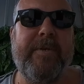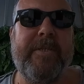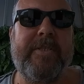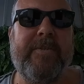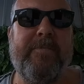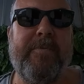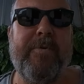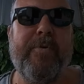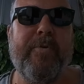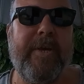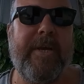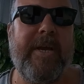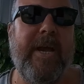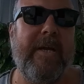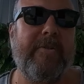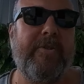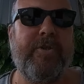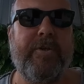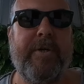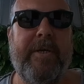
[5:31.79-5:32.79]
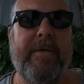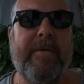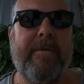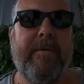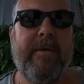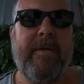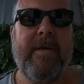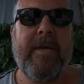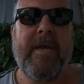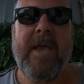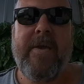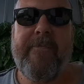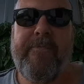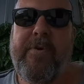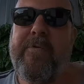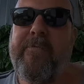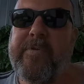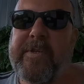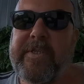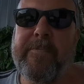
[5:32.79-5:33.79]
to explore the country. If
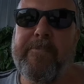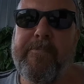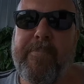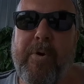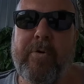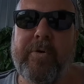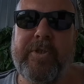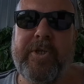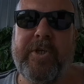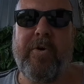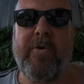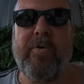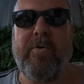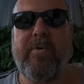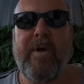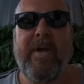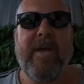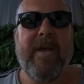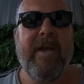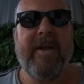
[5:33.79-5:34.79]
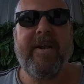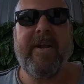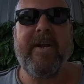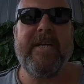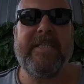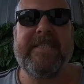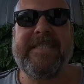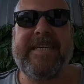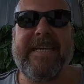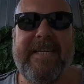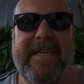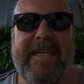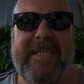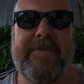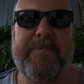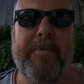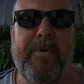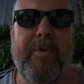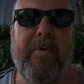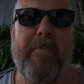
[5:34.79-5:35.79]
you visit Portugal and only see
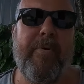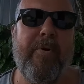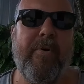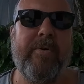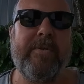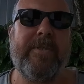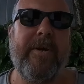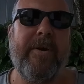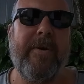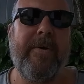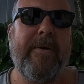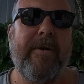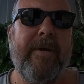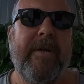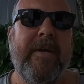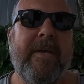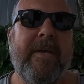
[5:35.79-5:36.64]
Lisbon or Porto,